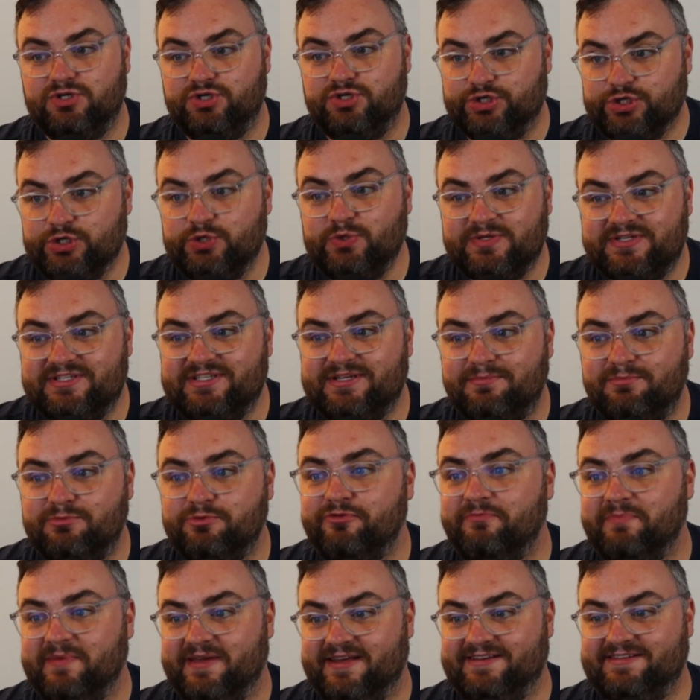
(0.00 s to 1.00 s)
do some
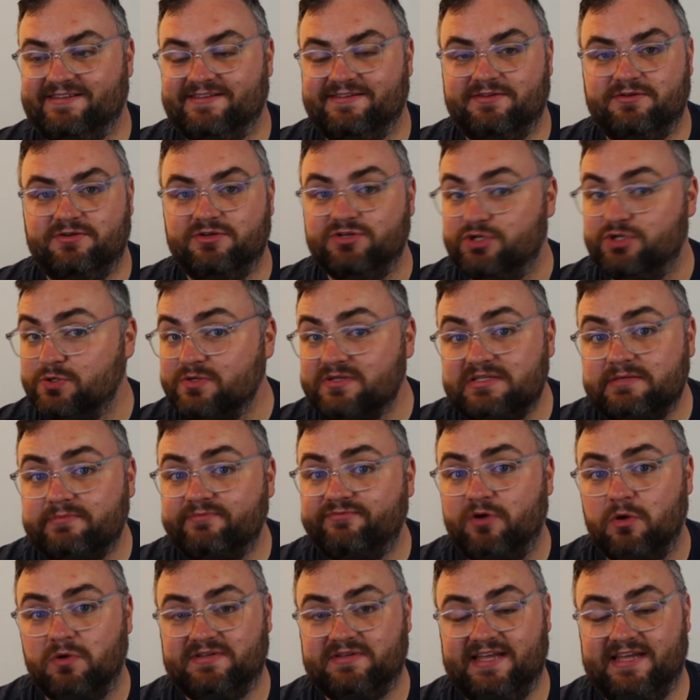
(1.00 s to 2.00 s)
movement, do
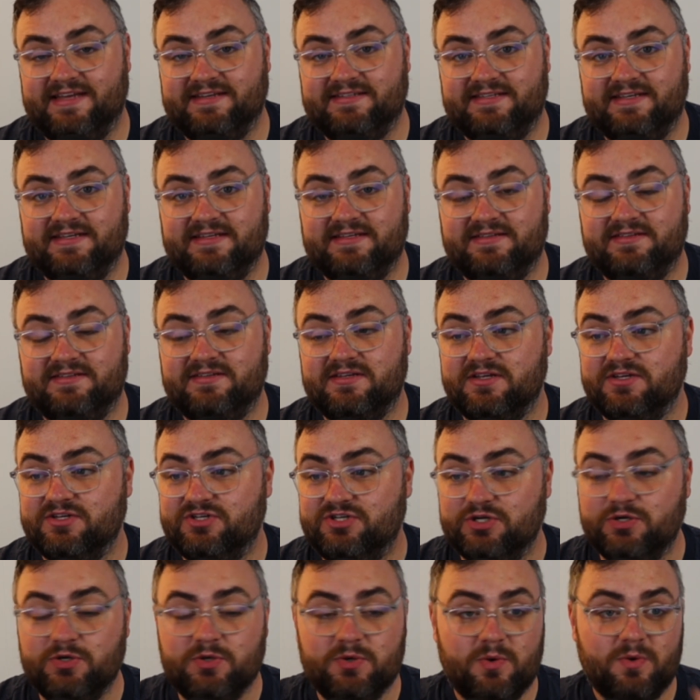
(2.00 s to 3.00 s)
some folk dances,
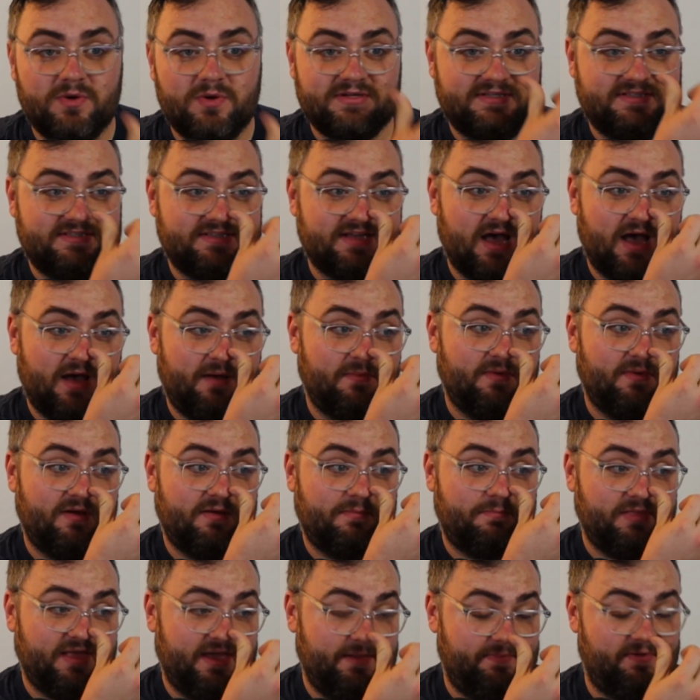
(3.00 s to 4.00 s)
do some
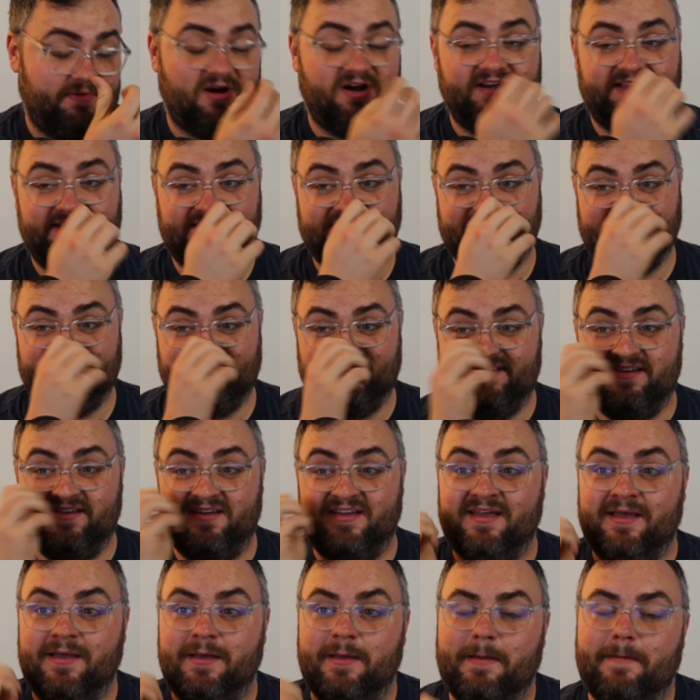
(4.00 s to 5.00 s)
play parties.
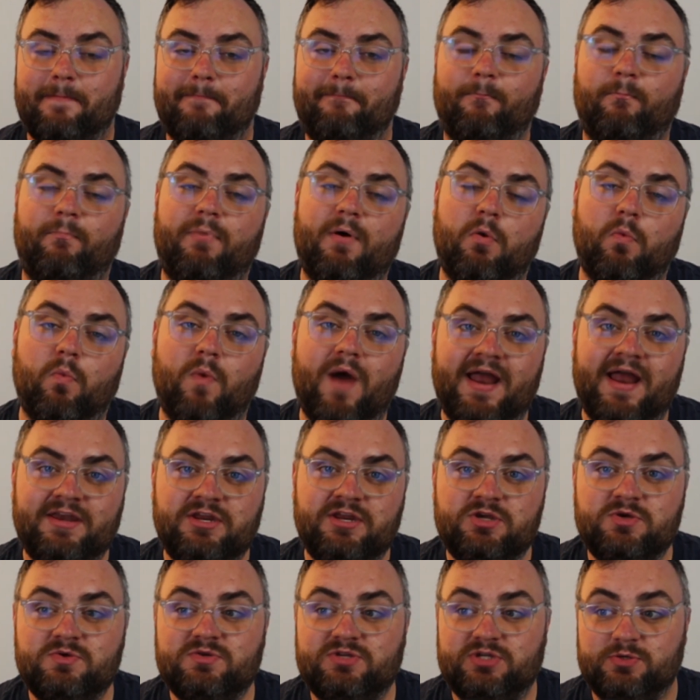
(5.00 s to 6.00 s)
But when
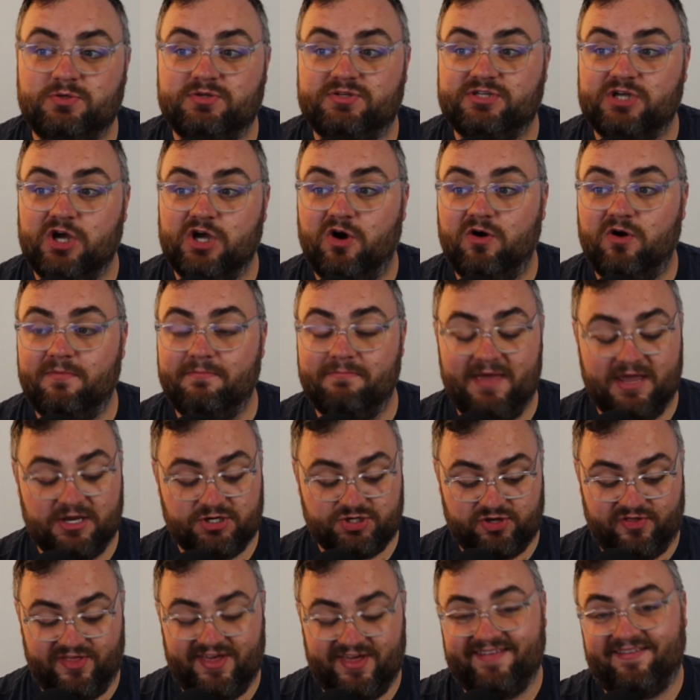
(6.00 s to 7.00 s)
you do so, make
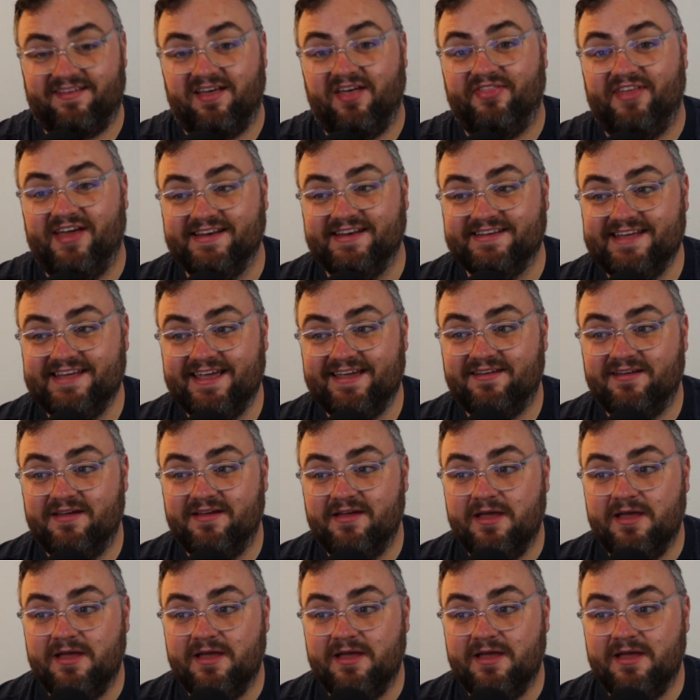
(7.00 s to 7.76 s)
sure that it's authentic.